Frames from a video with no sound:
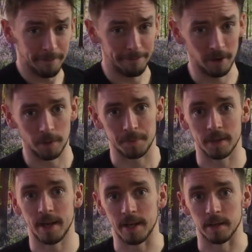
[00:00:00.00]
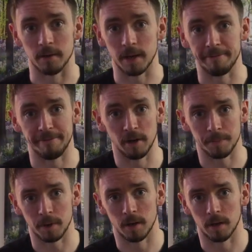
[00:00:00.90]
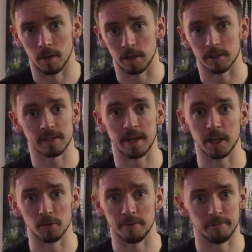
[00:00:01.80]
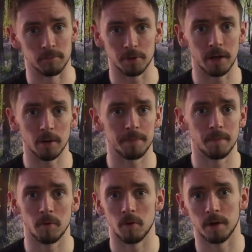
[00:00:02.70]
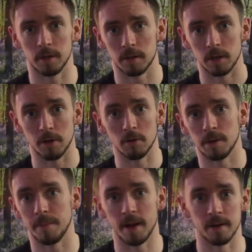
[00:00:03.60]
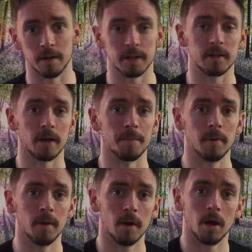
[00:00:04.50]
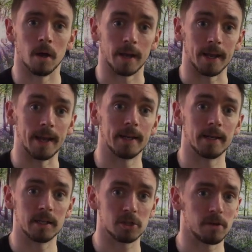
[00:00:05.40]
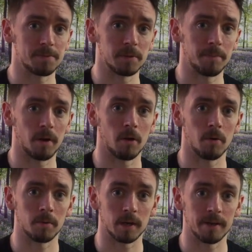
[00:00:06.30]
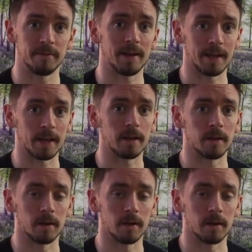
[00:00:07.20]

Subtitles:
fill up your day, okay? Fill up your schedule from when you get up in the morning till you go to bed at nighttime. Okay, in the description below, I'm gonna give a link,